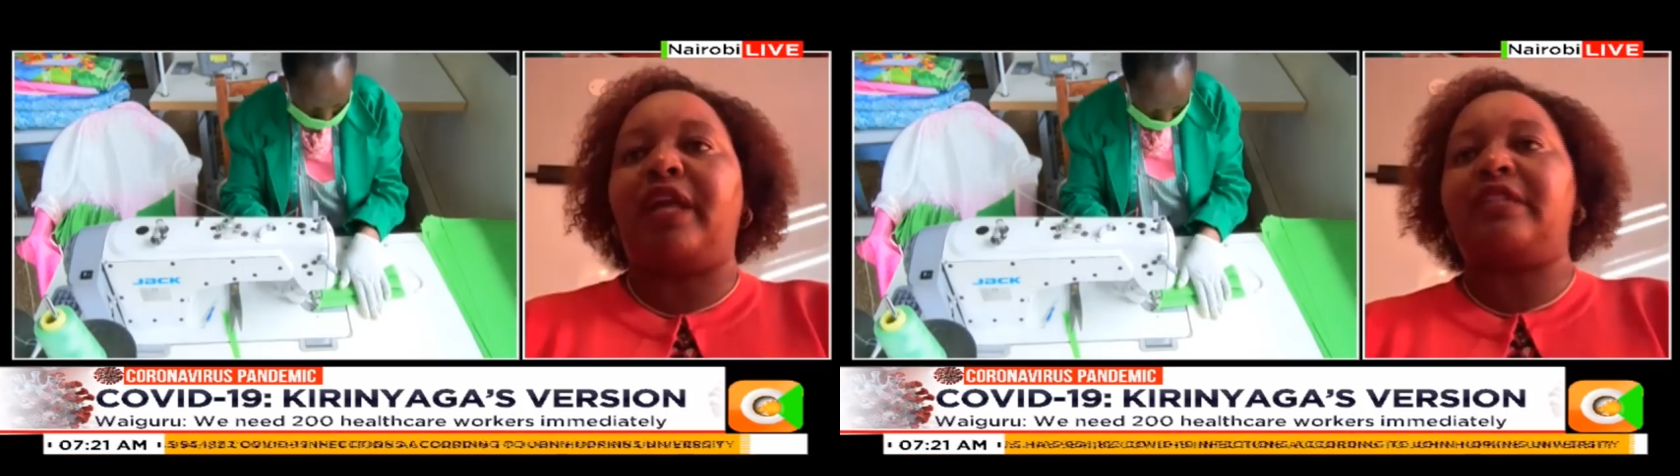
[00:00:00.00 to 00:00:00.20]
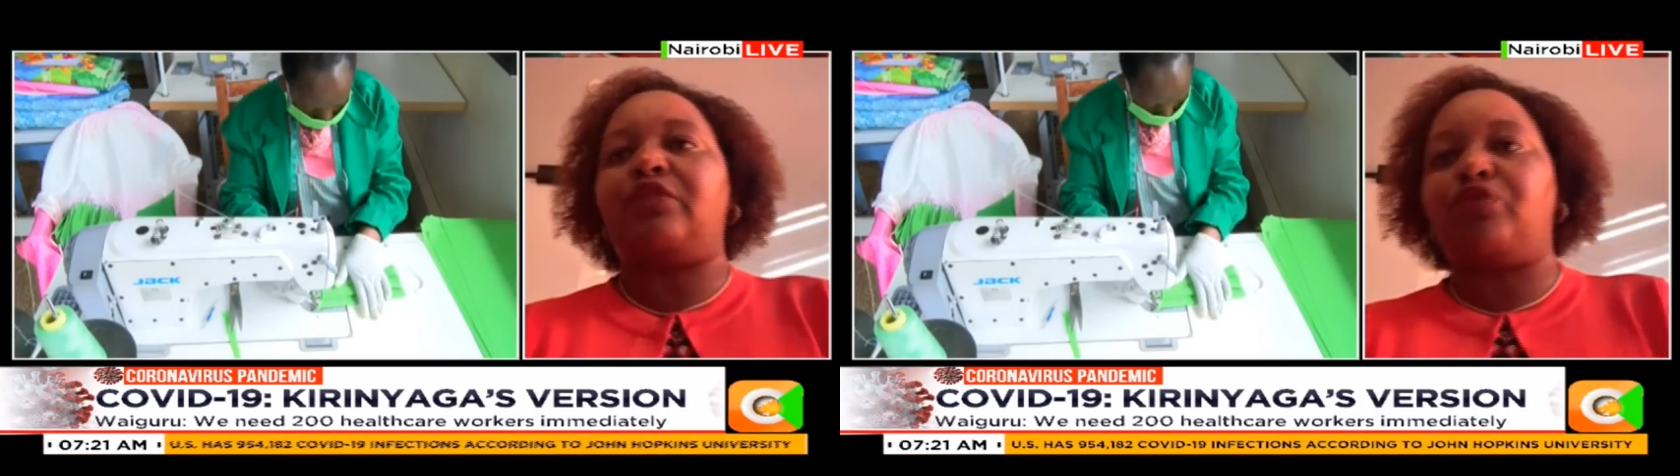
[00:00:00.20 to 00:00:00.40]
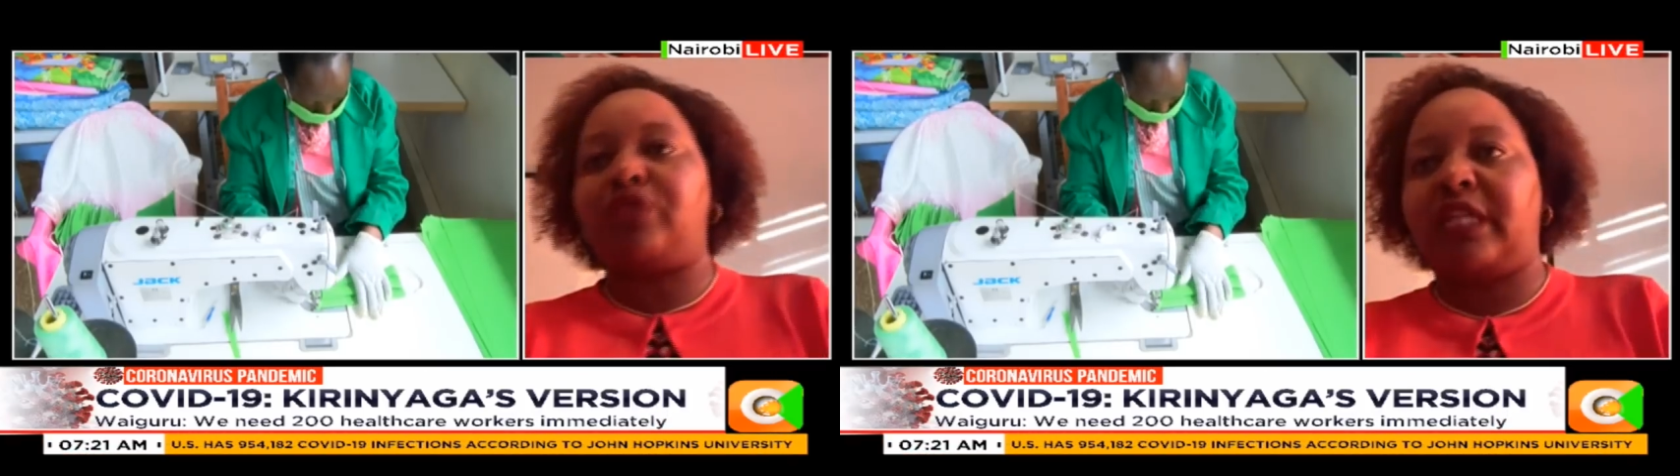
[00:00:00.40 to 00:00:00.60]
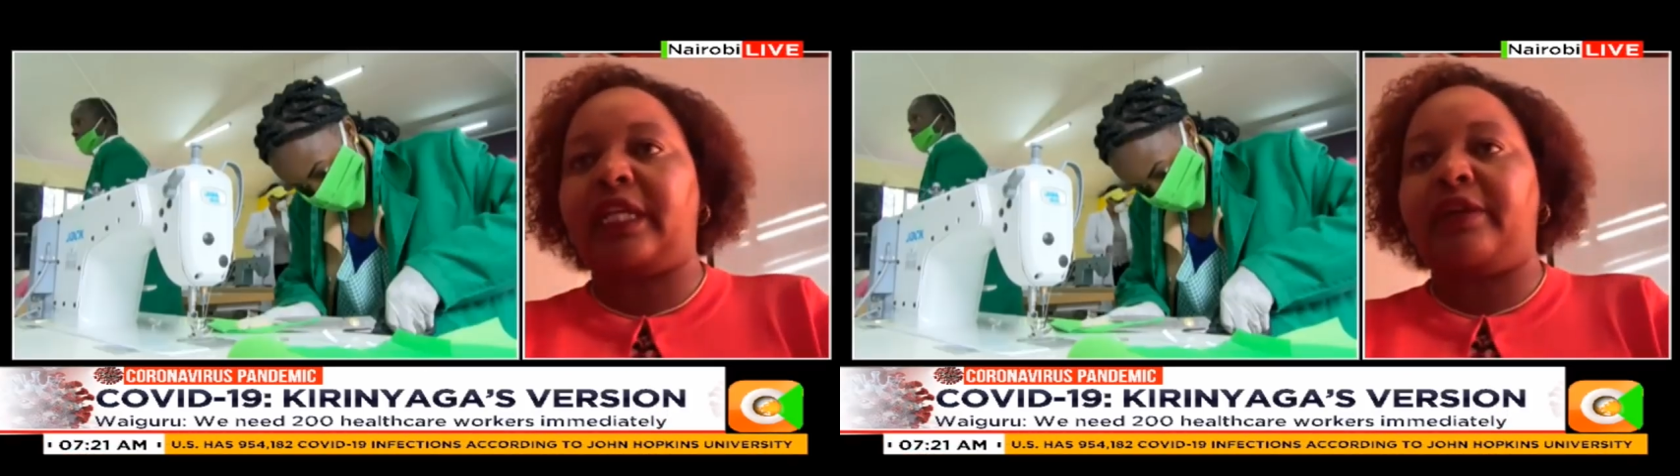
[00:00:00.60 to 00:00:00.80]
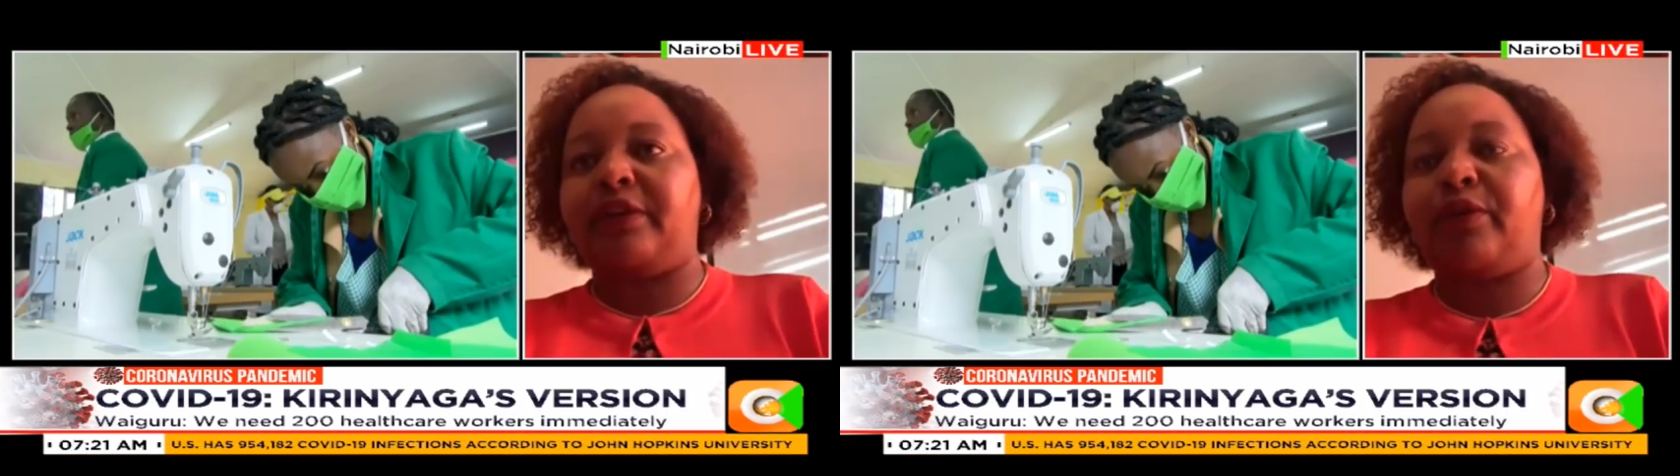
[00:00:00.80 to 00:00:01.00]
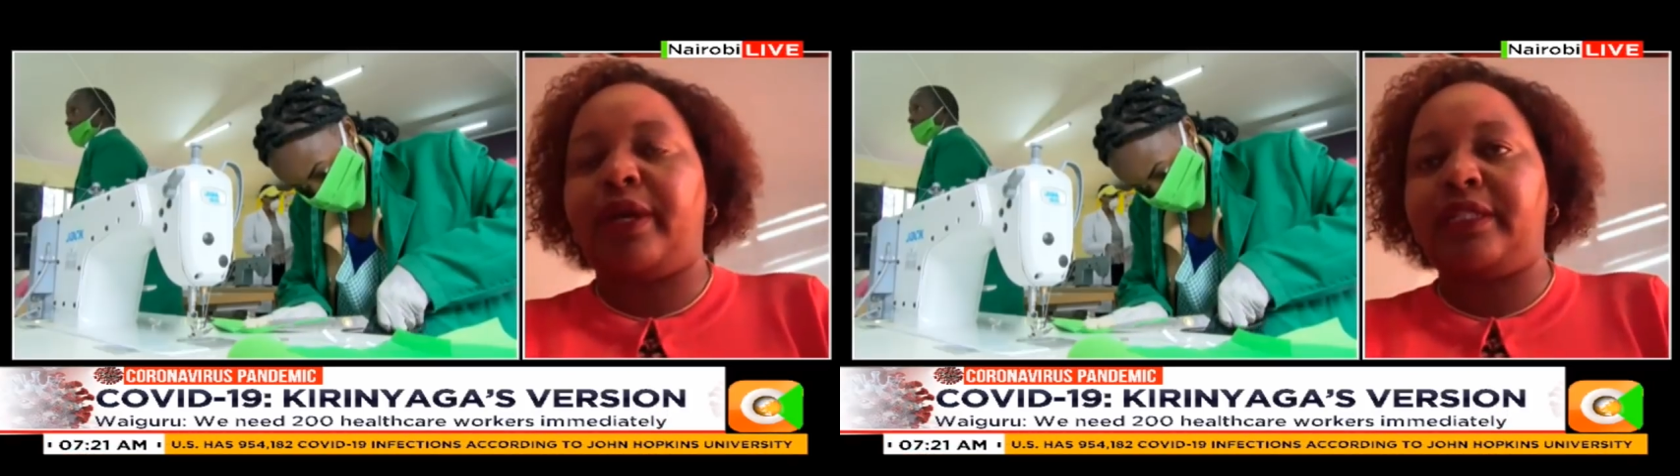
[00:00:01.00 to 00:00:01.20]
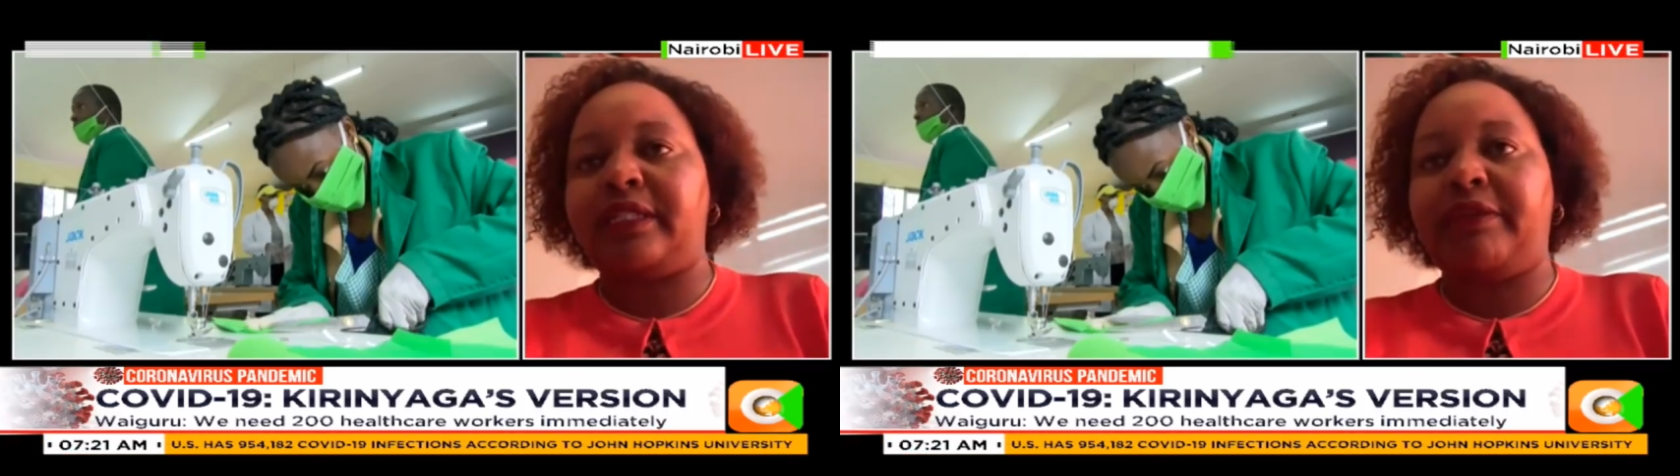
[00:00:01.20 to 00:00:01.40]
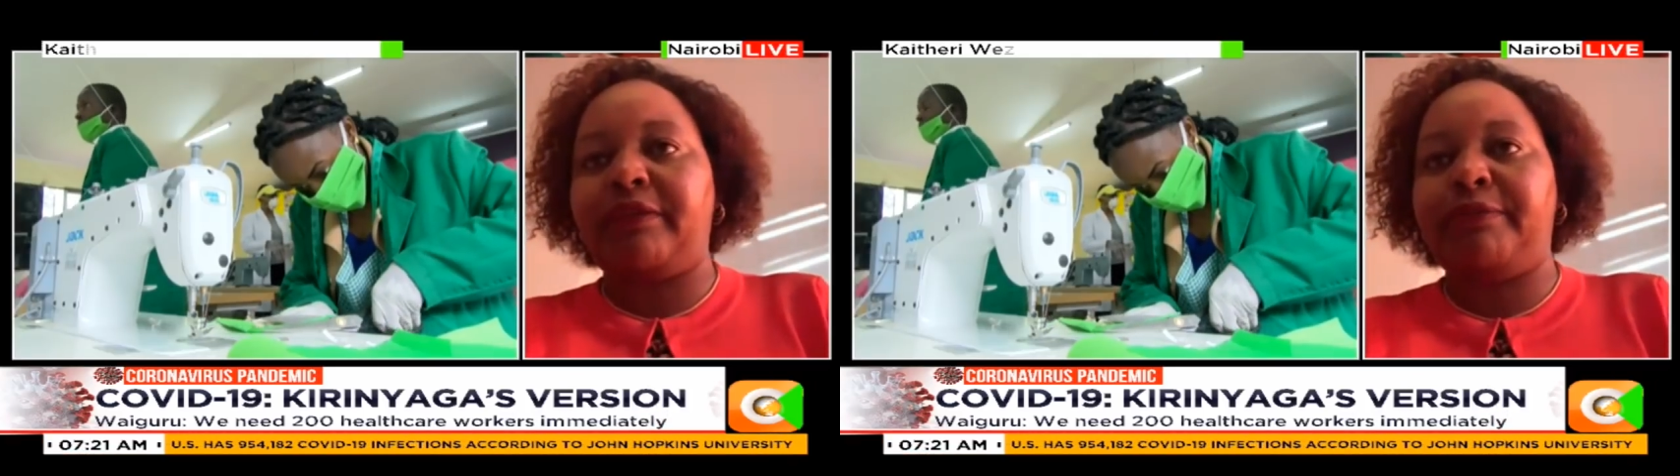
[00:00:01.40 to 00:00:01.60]
as those that are required in
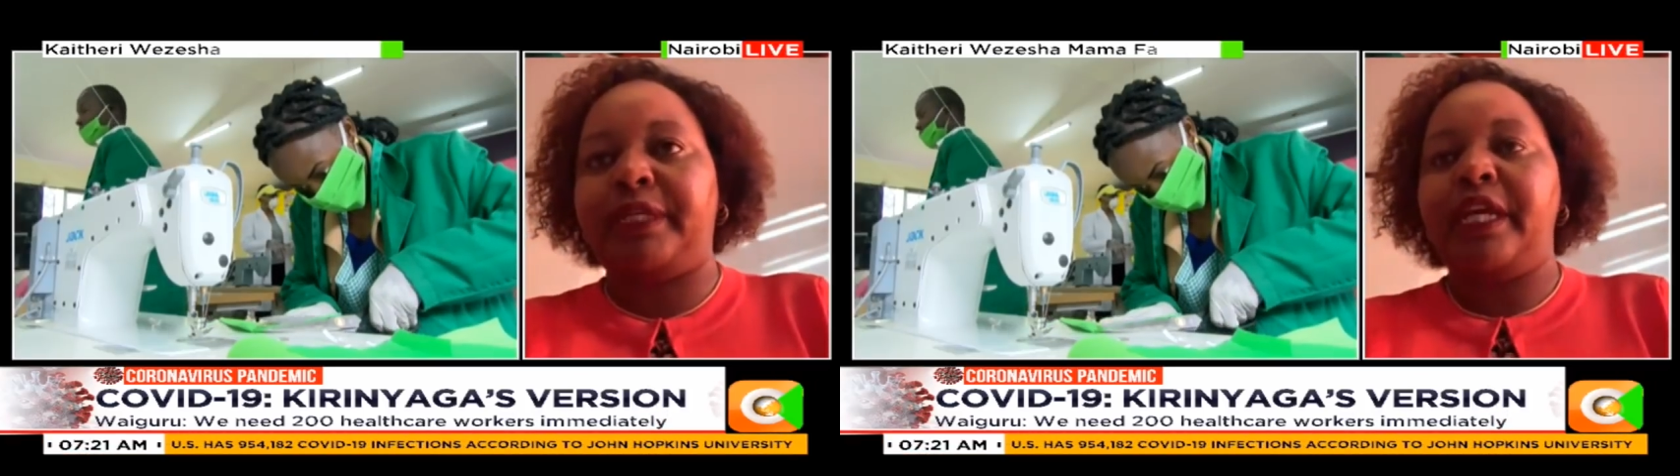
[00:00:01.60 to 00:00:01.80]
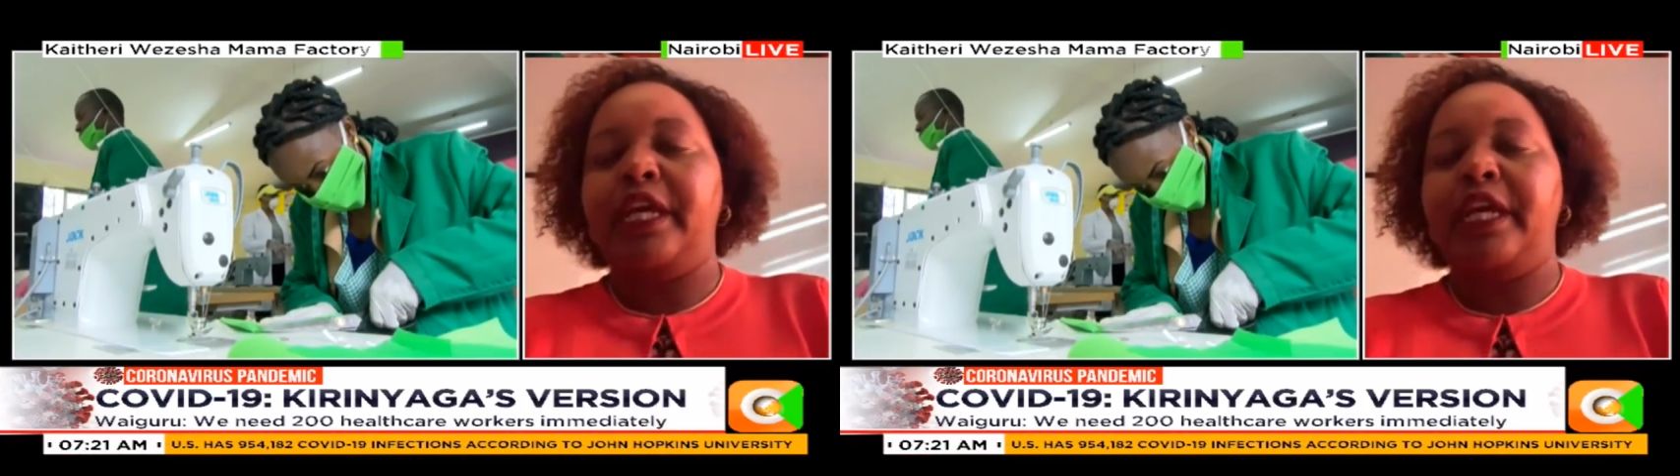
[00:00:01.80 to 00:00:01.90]
Nairobi.